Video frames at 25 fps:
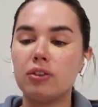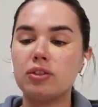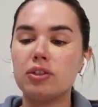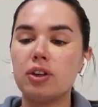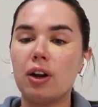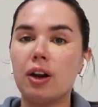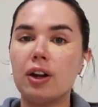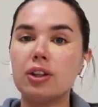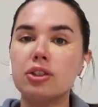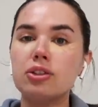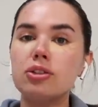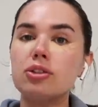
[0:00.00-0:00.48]

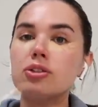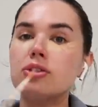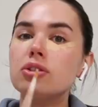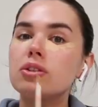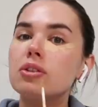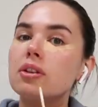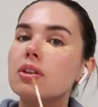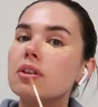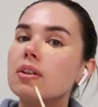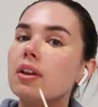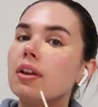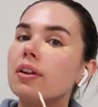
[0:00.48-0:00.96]
So I just
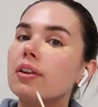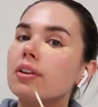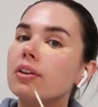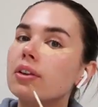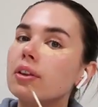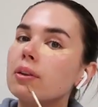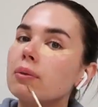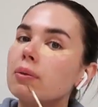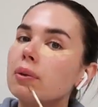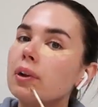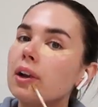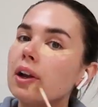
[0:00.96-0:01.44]
do this like
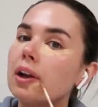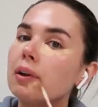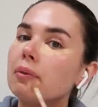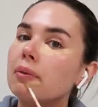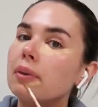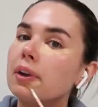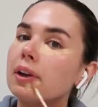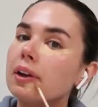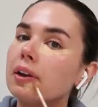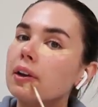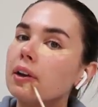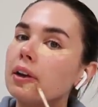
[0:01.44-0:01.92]
super light
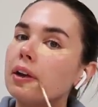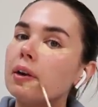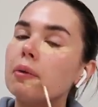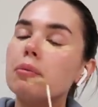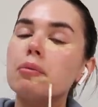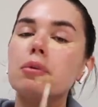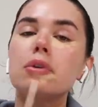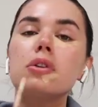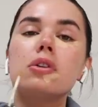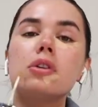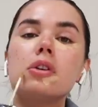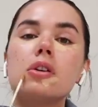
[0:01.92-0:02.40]

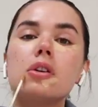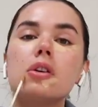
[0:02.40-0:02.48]
makeup